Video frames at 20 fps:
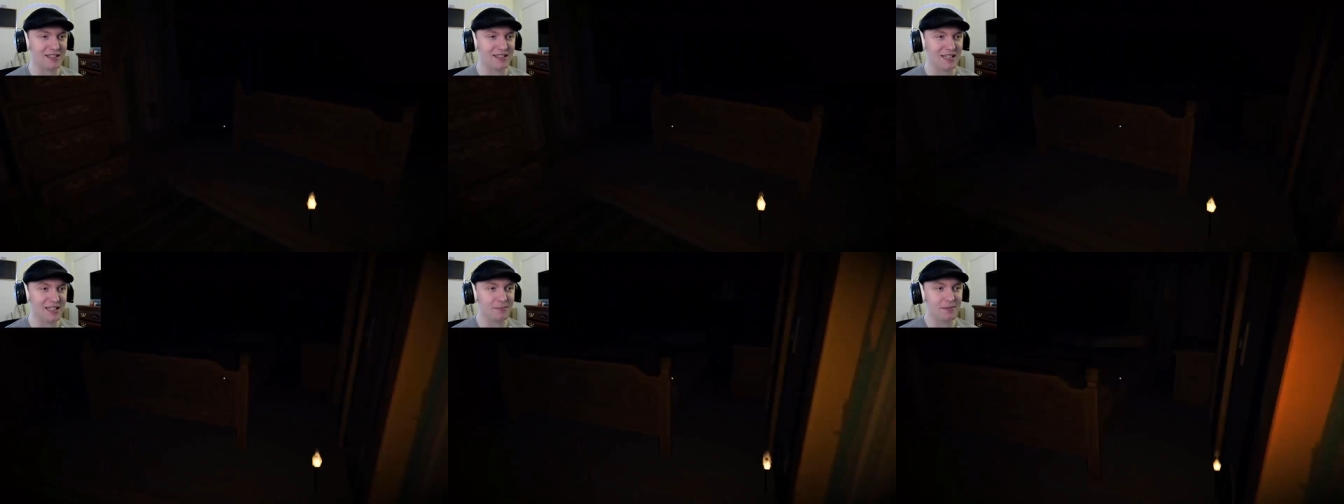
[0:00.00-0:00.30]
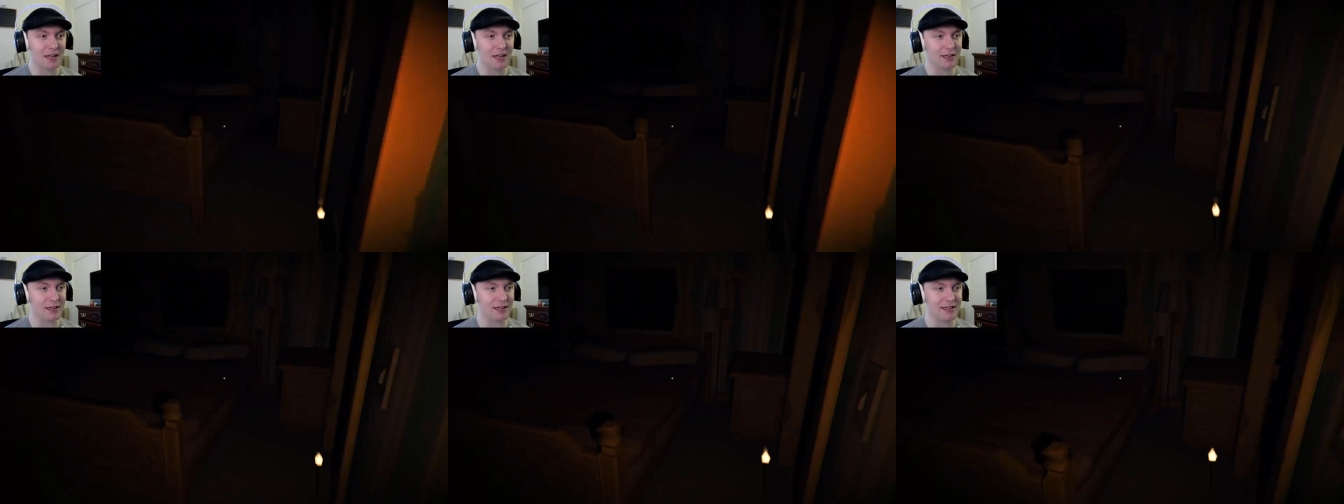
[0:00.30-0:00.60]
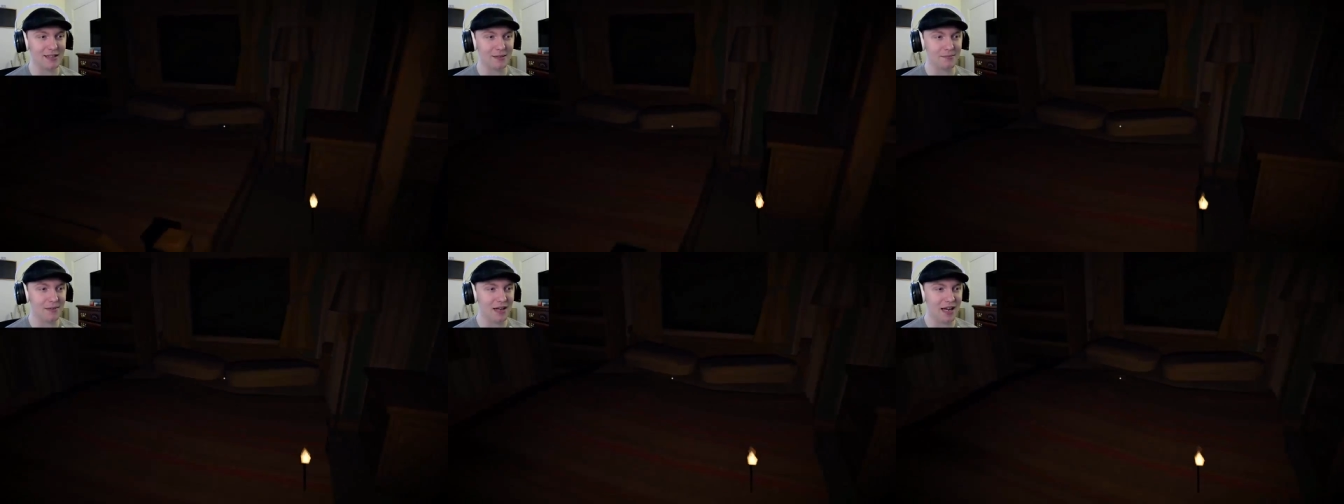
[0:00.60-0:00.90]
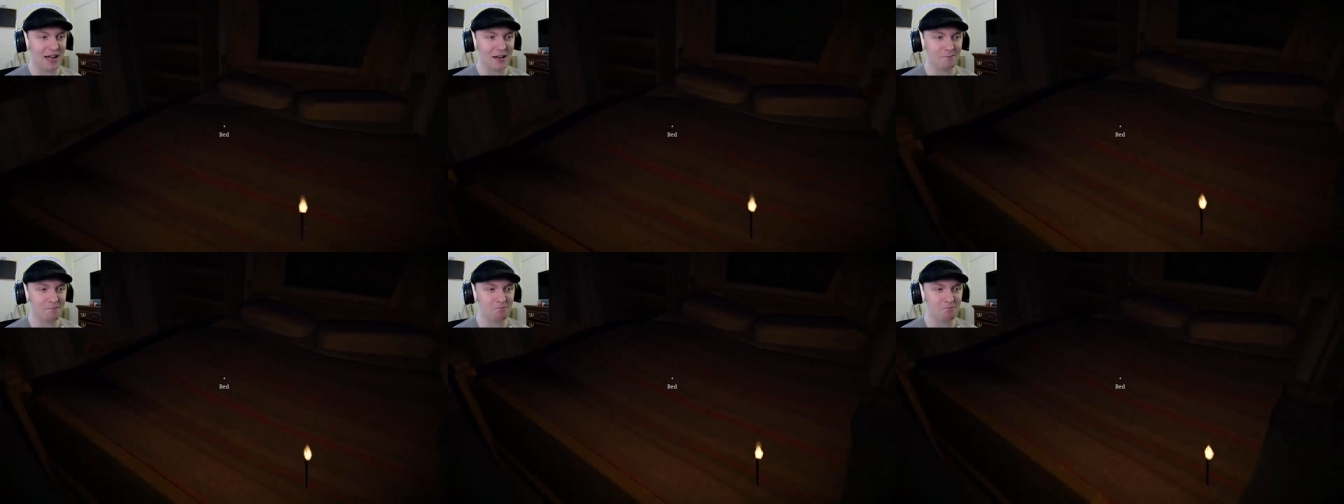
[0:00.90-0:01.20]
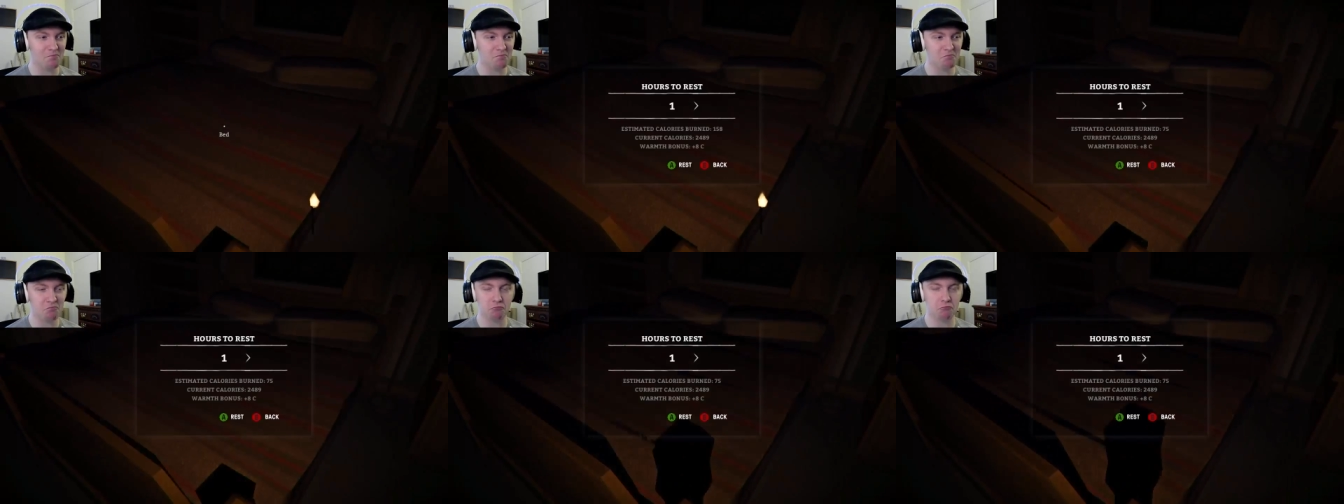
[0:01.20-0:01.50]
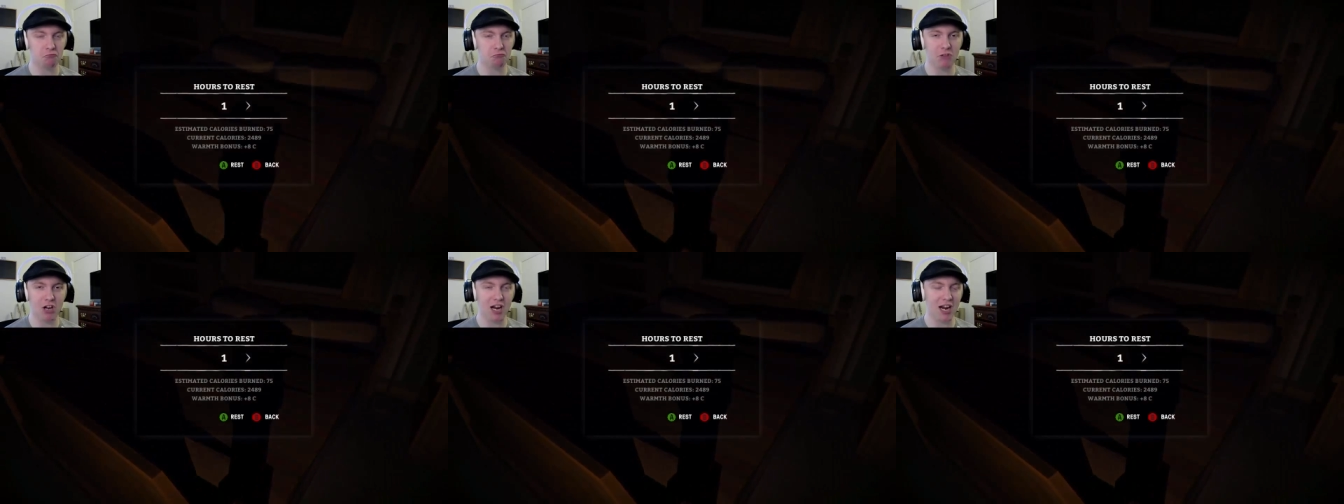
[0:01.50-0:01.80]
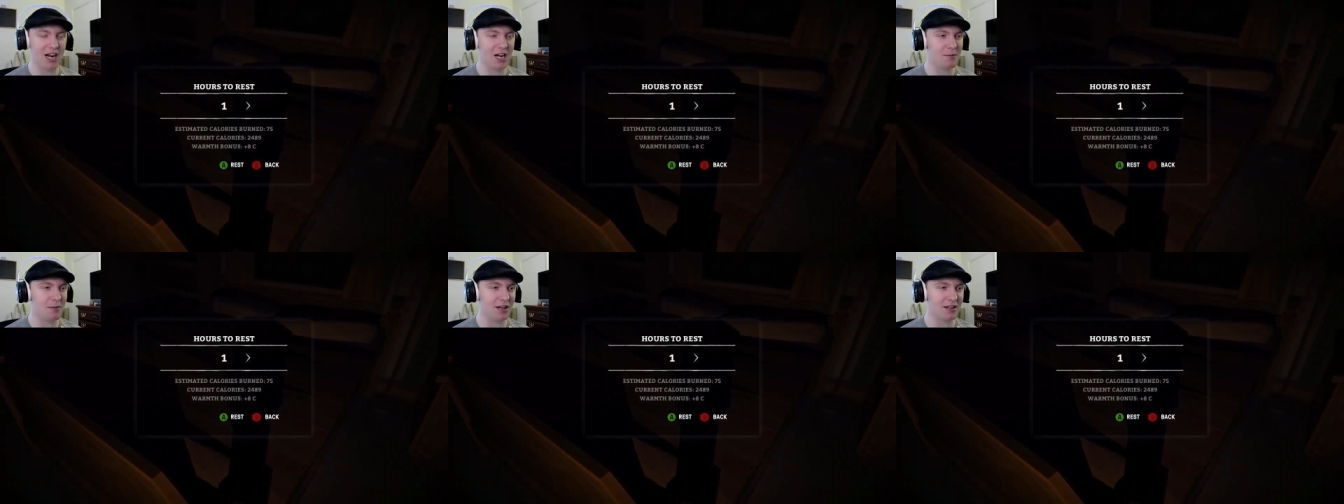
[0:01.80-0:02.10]
sleep then, cause I'm not. I
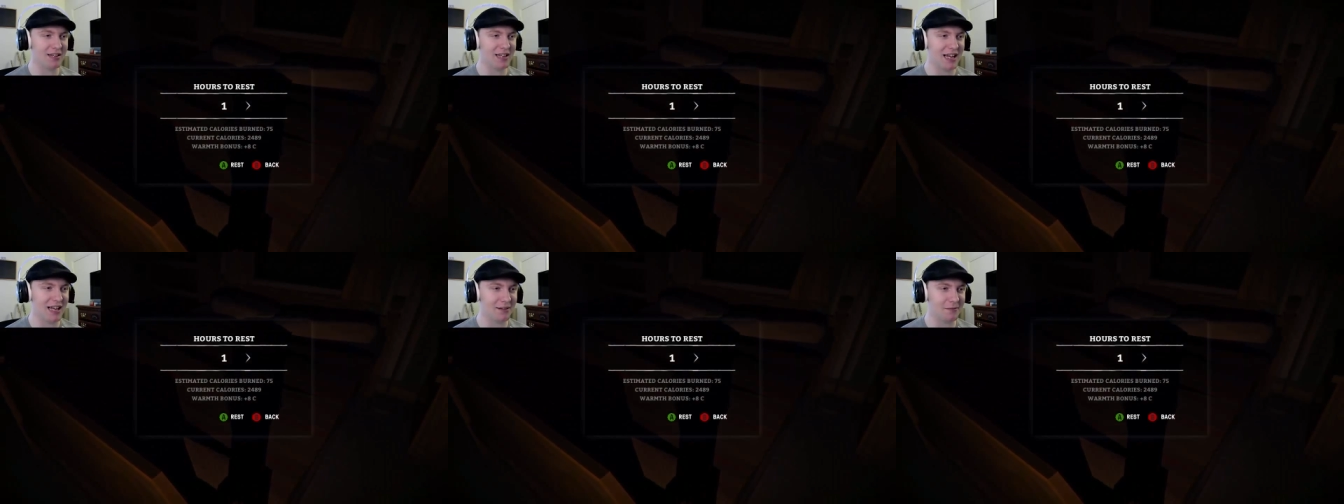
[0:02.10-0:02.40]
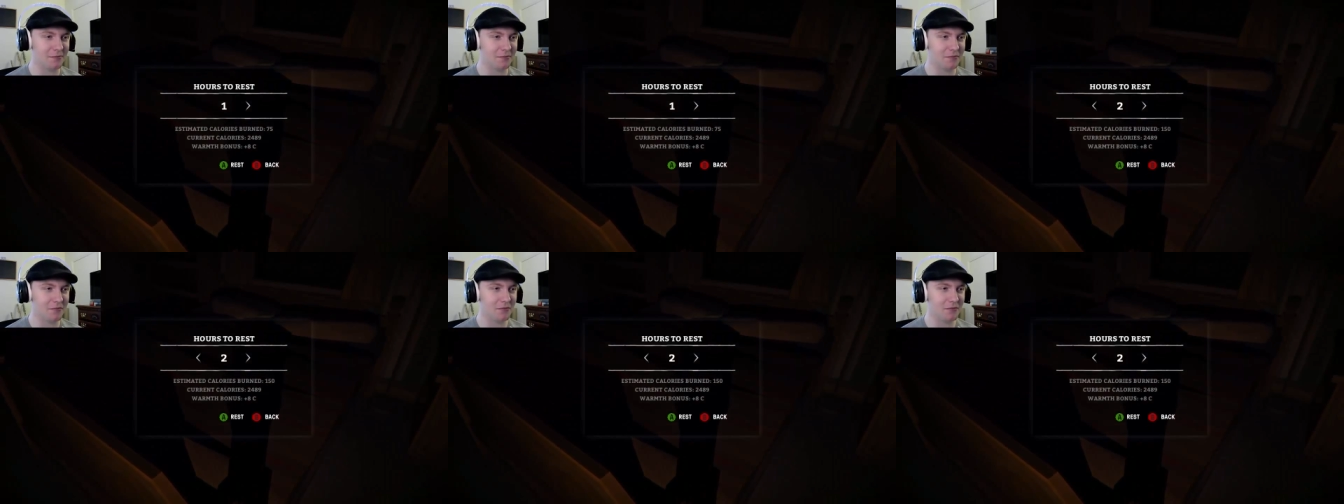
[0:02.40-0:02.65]
ain't about that